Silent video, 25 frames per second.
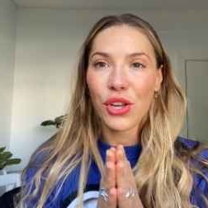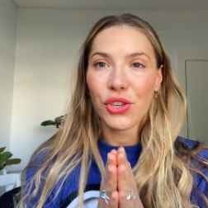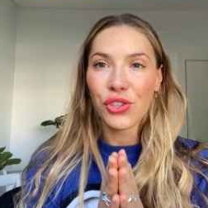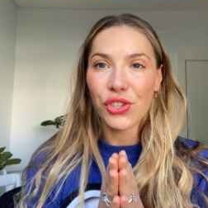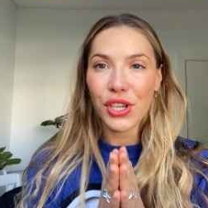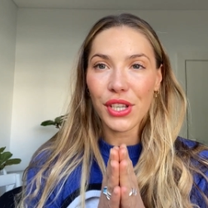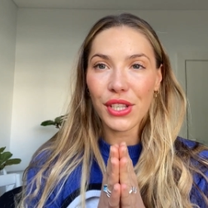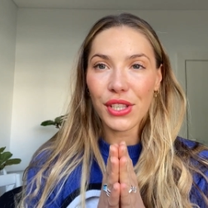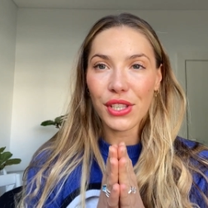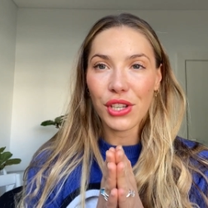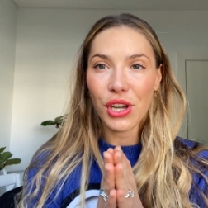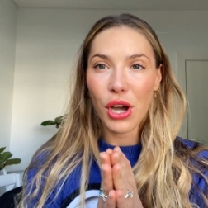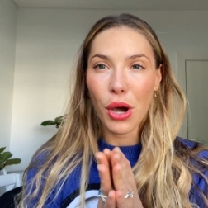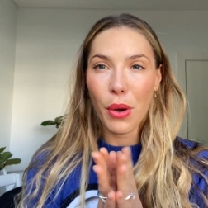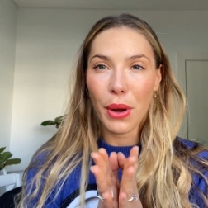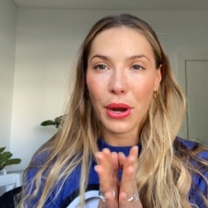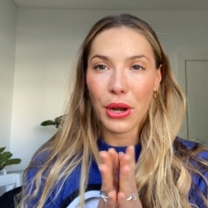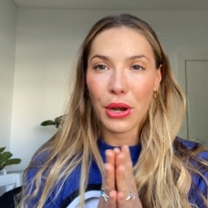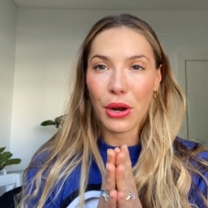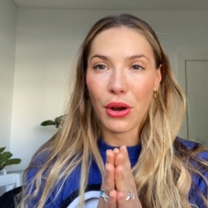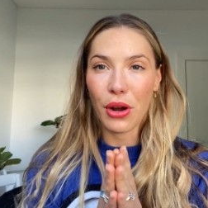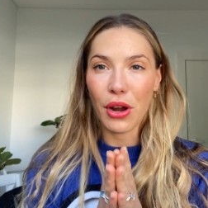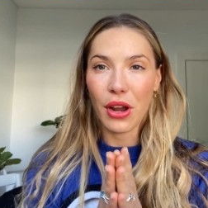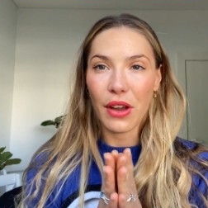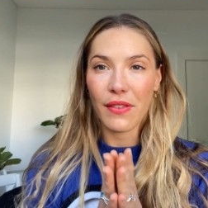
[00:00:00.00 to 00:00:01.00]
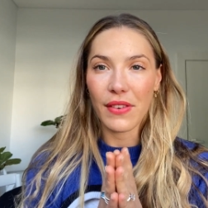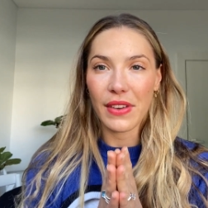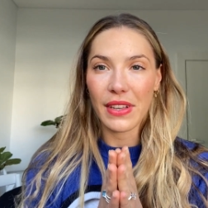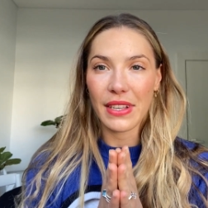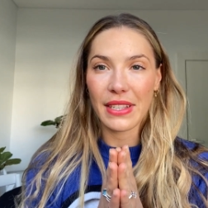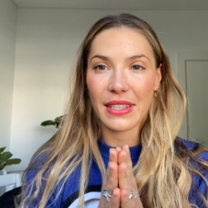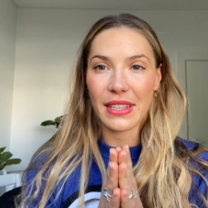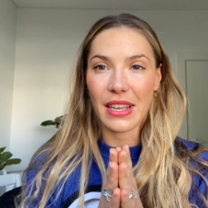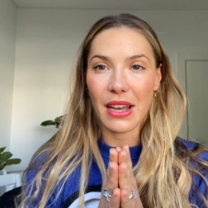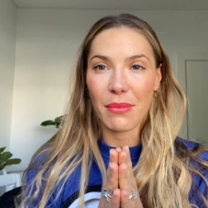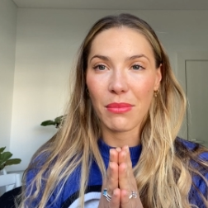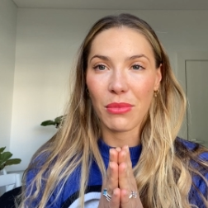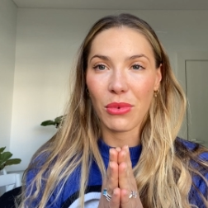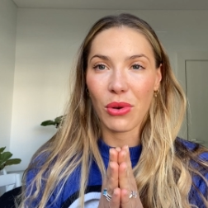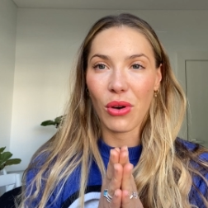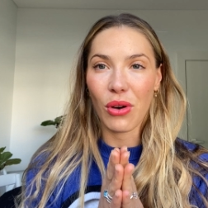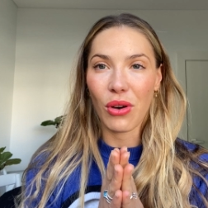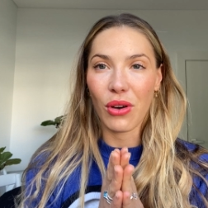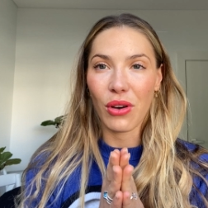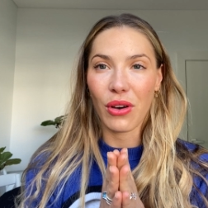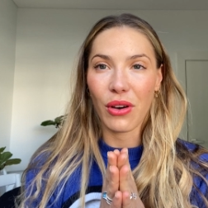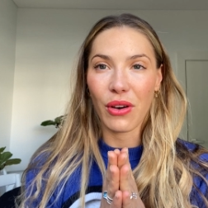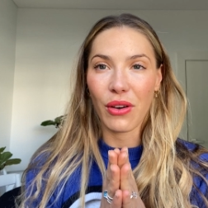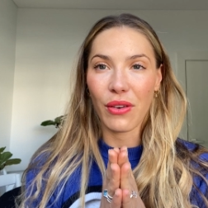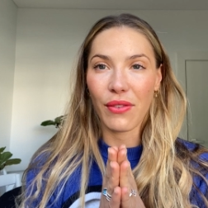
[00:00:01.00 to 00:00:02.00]
just going over some
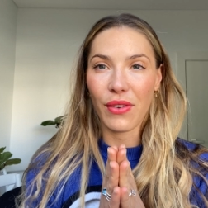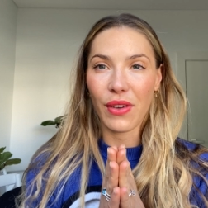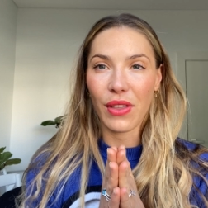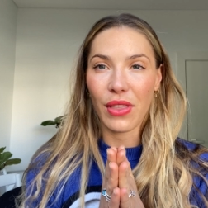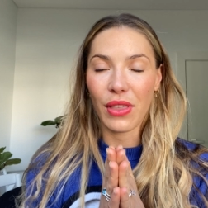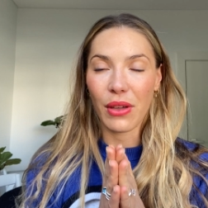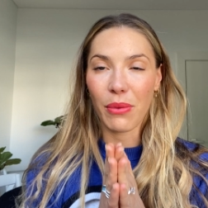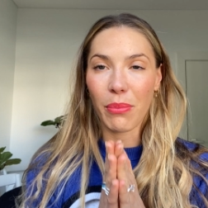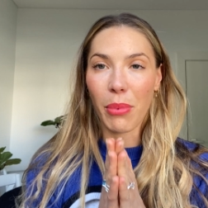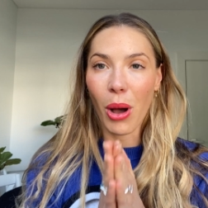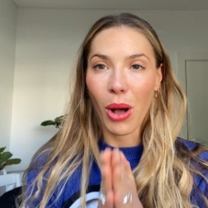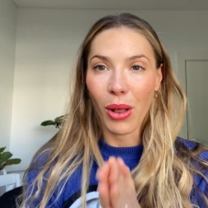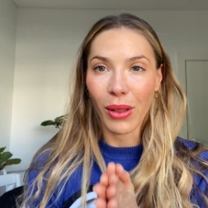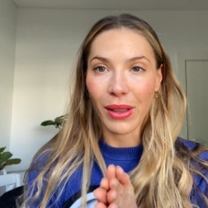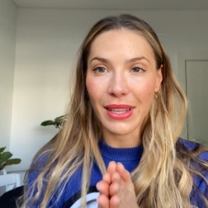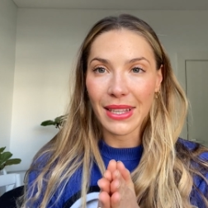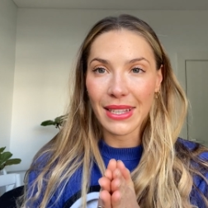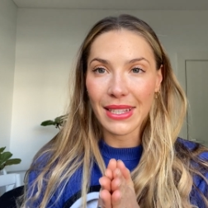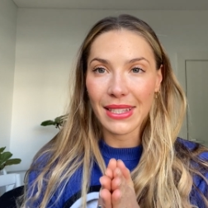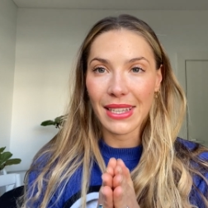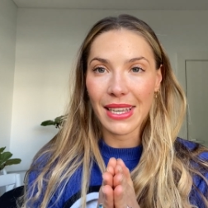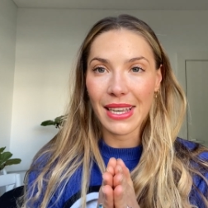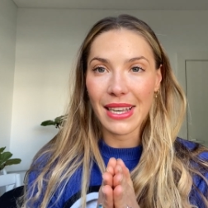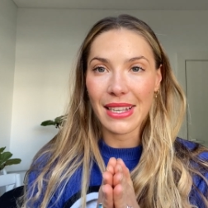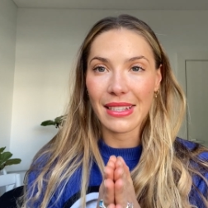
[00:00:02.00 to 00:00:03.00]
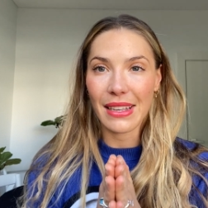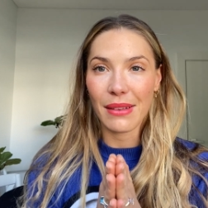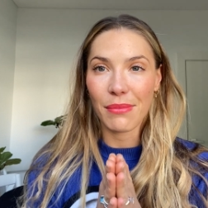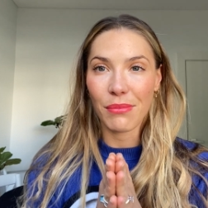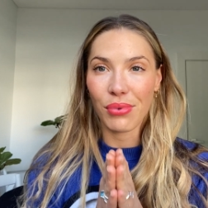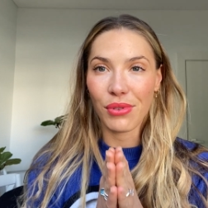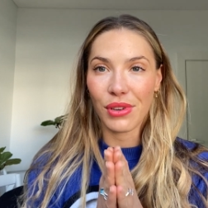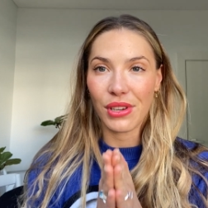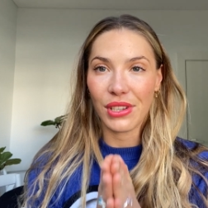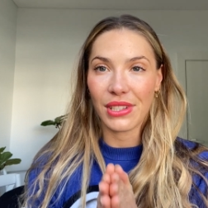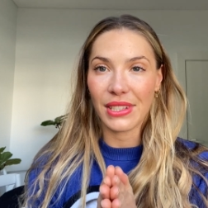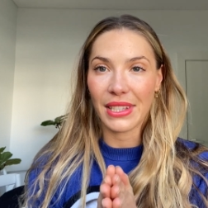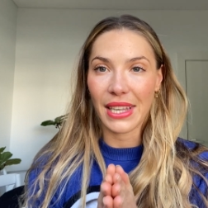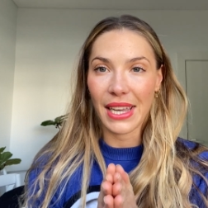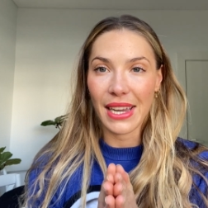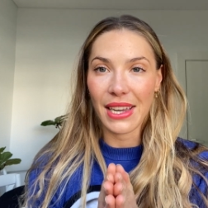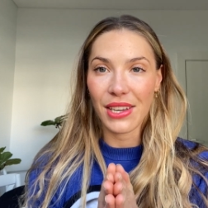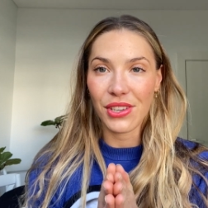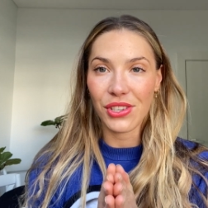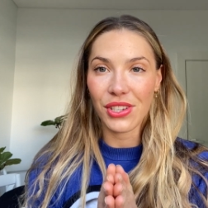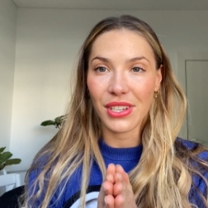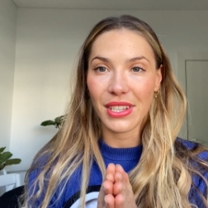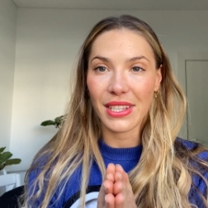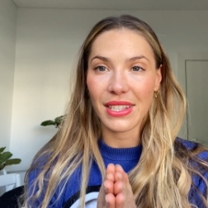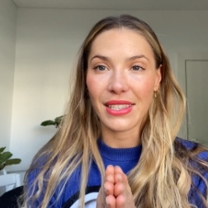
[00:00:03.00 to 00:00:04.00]
of the policies and
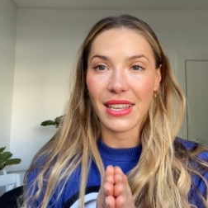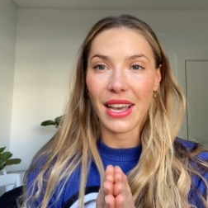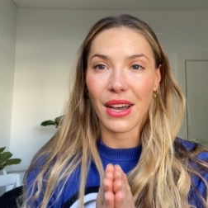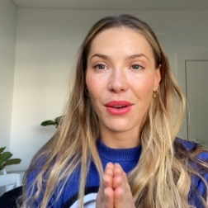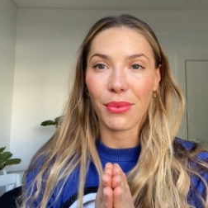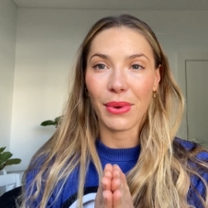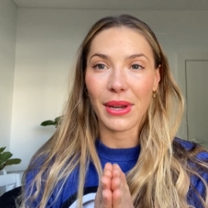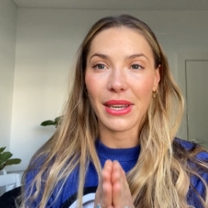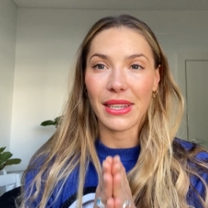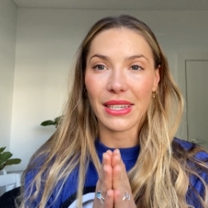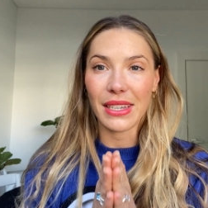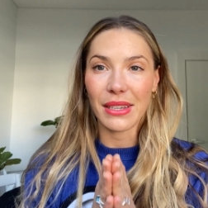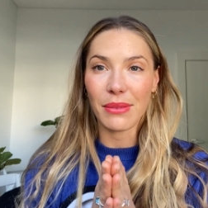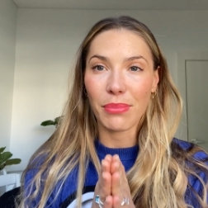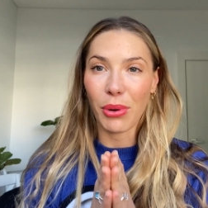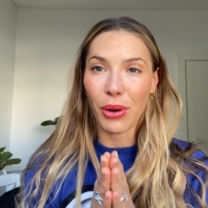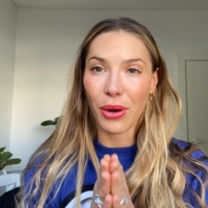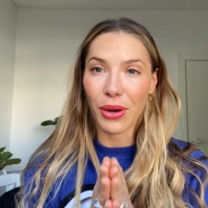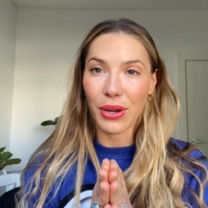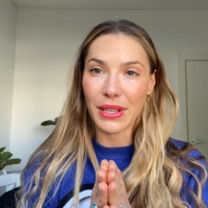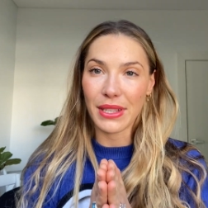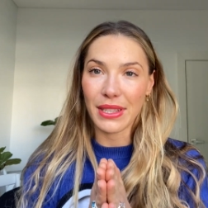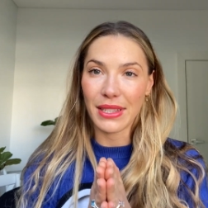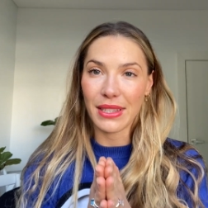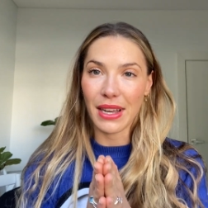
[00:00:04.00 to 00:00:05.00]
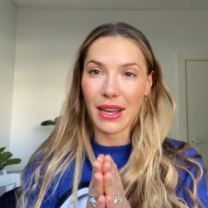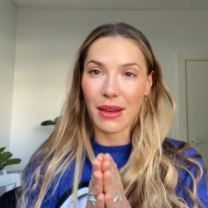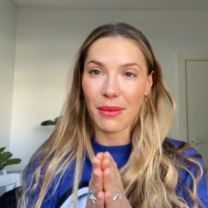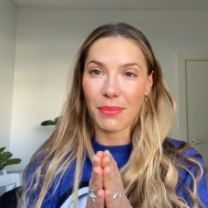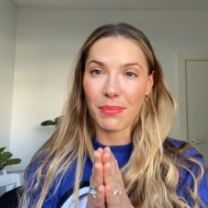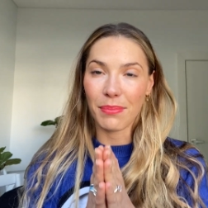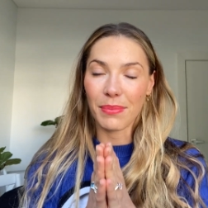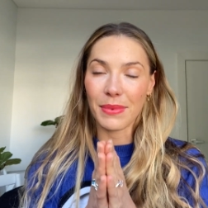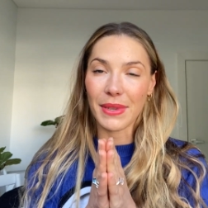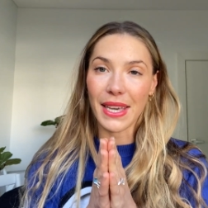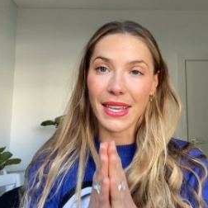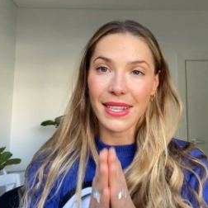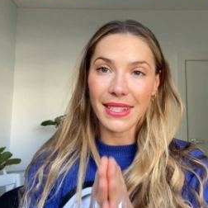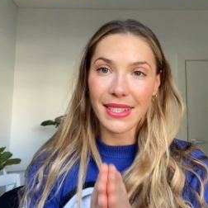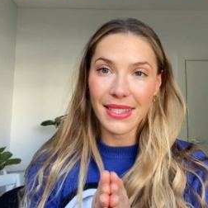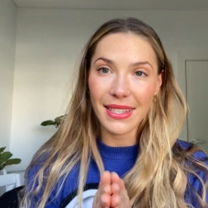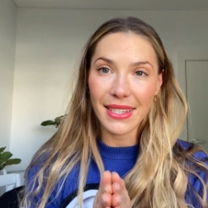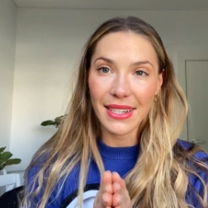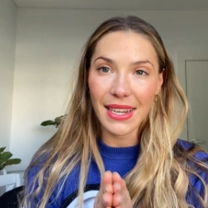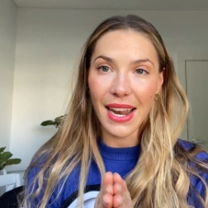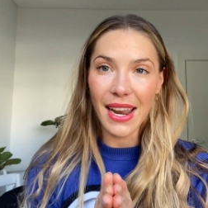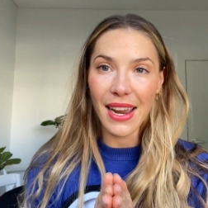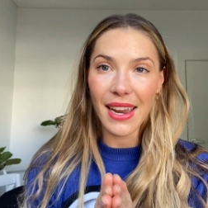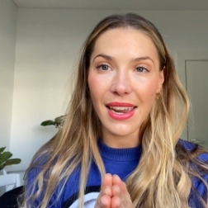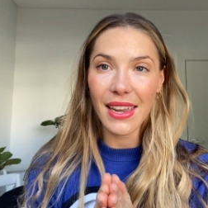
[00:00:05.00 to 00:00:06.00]
procedures that we did post up
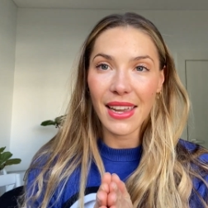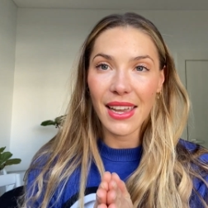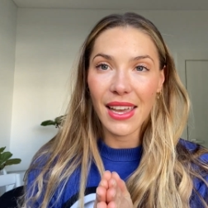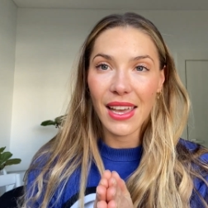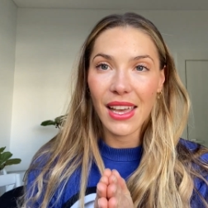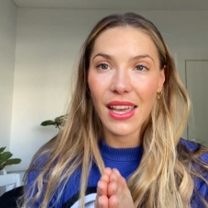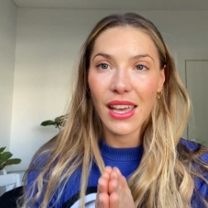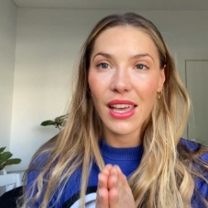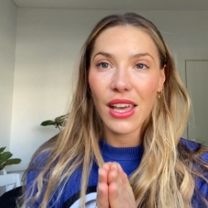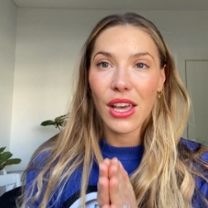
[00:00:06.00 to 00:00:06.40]
yesterday.